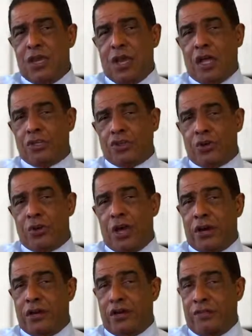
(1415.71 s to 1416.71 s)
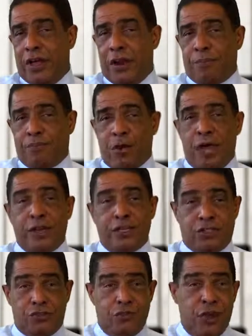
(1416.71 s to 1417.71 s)
I'll show you how to develop
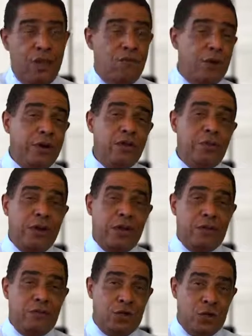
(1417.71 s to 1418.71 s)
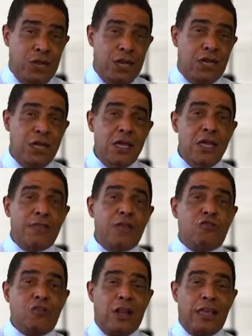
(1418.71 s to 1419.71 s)
products if you have one in the back of your head
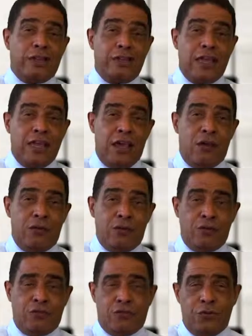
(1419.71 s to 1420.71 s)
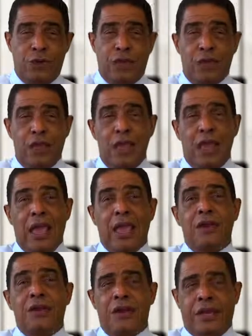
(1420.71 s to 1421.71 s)
that you'd like to get out on the street,
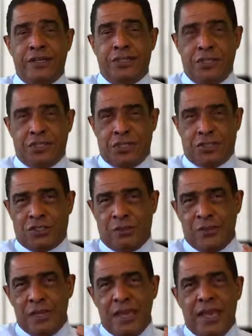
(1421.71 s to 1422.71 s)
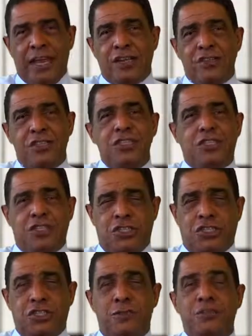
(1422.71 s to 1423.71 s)
and an IT system. Each of these
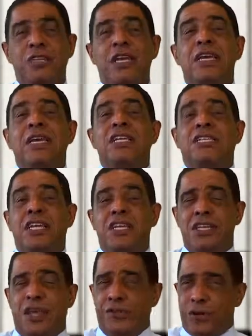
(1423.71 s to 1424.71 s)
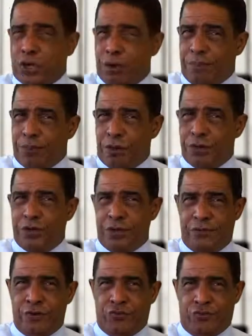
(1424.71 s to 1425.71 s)
systems is another component
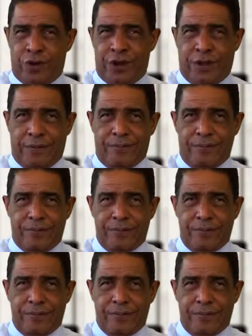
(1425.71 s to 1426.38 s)
of your training.